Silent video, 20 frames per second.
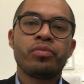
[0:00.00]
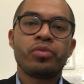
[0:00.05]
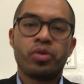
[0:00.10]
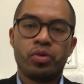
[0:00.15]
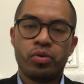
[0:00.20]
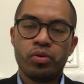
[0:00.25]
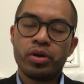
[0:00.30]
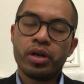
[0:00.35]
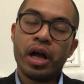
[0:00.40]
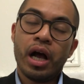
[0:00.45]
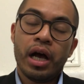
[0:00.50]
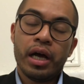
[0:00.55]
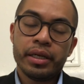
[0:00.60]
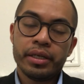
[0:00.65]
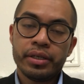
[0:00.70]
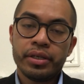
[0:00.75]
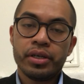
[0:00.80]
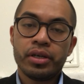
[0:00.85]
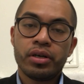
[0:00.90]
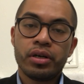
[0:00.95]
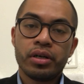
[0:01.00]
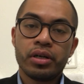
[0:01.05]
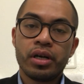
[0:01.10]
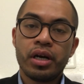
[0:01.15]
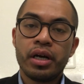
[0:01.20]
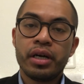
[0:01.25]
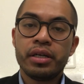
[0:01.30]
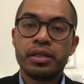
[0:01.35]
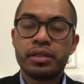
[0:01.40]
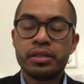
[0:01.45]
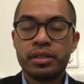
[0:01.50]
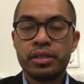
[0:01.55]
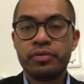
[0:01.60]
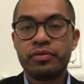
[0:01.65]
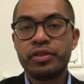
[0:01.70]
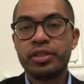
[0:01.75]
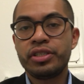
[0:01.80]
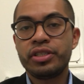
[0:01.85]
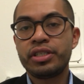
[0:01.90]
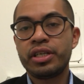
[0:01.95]
Or God, you can call God, the
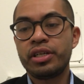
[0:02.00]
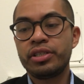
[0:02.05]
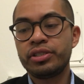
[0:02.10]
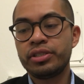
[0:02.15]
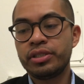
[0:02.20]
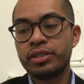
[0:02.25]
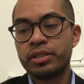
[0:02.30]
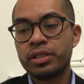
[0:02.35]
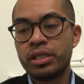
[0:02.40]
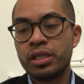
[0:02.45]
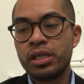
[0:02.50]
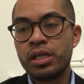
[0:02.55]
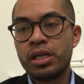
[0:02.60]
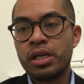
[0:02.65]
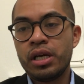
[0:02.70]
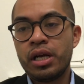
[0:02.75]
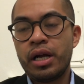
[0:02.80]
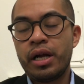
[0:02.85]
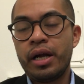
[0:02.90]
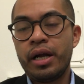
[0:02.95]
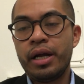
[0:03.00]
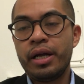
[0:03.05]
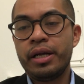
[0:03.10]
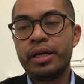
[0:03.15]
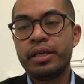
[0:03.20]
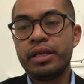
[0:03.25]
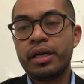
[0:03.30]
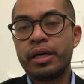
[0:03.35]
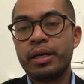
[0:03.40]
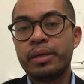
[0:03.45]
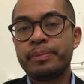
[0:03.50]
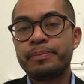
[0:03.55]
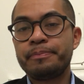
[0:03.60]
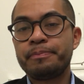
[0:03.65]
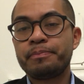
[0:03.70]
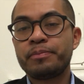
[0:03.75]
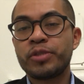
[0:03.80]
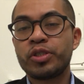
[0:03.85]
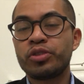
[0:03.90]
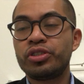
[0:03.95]
infinite intelligence. And
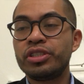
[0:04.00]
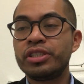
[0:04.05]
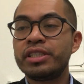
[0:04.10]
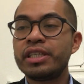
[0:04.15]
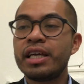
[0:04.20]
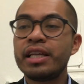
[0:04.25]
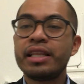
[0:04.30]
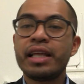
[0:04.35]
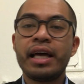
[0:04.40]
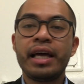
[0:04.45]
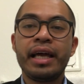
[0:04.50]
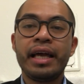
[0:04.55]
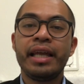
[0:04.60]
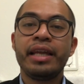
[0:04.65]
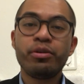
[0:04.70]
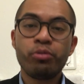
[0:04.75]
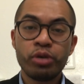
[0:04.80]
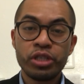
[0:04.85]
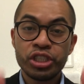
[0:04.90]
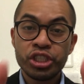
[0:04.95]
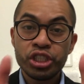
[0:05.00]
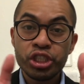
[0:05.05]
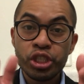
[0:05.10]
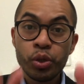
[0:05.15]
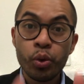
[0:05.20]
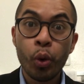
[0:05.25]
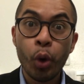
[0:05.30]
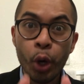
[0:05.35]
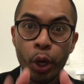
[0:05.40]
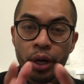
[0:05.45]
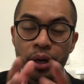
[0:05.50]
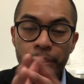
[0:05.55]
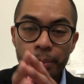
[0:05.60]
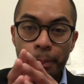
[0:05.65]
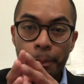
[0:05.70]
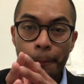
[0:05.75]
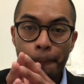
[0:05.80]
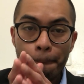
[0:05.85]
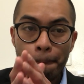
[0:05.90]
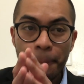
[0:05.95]
so she said that, and when she would
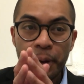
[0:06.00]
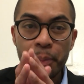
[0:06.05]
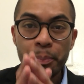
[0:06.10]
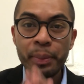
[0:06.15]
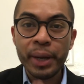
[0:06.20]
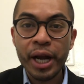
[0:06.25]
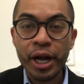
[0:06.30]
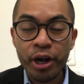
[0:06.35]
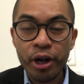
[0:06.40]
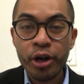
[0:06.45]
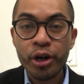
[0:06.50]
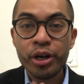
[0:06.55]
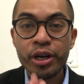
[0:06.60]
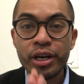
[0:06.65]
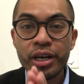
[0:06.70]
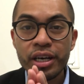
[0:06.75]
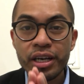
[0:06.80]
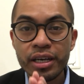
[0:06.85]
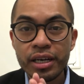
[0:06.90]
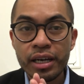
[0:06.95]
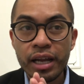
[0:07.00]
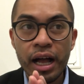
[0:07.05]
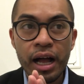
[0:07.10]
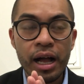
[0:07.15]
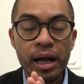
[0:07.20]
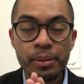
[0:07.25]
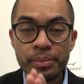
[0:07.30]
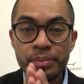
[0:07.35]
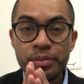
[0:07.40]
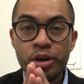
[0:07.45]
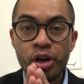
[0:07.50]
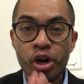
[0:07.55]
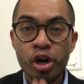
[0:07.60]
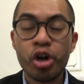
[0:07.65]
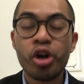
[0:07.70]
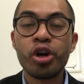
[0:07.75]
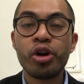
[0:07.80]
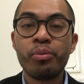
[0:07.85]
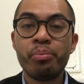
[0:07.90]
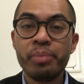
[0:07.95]
prepare
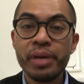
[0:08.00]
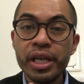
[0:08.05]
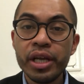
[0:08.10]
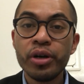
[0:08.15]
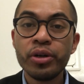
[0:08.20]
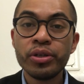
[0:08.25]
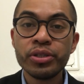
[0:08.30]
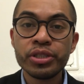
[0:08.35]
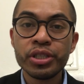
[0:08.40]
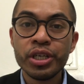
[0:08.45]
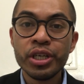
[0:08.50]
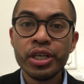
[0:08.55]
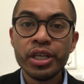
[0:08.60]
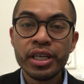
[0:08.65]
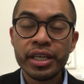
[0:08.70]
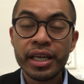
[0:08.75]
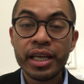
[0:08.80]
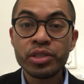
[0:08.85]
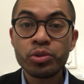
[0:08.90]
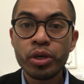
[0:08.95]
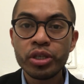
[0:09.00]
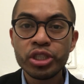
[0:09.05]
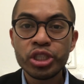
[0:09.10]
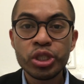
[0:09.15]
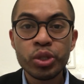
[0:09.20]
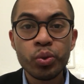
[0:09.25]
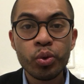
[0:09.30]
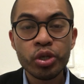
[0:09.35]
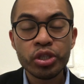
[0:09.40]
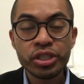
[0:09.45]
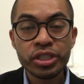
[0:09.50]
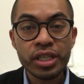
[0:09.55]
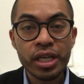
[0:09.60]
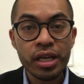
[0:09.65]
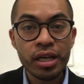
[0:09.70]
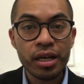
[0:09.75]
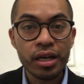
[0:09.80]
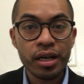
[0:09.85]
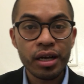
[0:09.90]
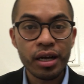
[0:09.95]
her meals, guess what? She would
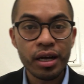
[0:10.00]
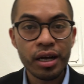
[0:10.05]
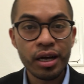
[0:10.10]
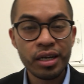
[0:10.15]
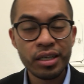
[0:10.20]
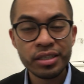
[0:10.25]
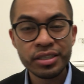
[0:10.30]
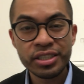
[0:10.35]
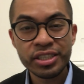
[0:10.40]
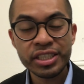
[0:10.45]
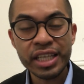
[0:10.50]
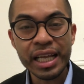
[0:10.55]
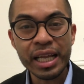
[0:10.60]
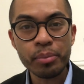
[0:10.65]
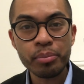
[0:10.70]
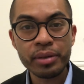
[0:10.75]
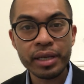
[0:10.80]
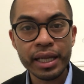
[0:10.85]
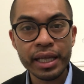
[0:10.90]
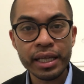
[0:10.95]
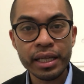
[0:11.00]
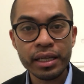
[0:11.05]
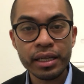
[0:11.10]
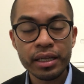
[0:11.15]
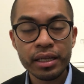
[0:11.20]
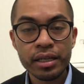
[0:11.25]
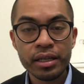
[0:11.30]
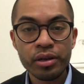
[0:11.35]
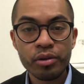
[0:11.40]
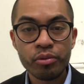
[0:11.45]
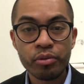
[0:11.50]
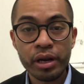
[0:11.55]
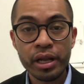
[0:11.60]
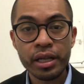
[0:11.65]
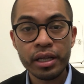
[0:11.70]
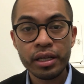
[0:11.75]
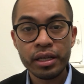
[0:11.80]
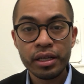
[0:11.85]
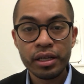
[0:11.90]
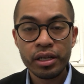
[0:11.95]
set a second plate, right?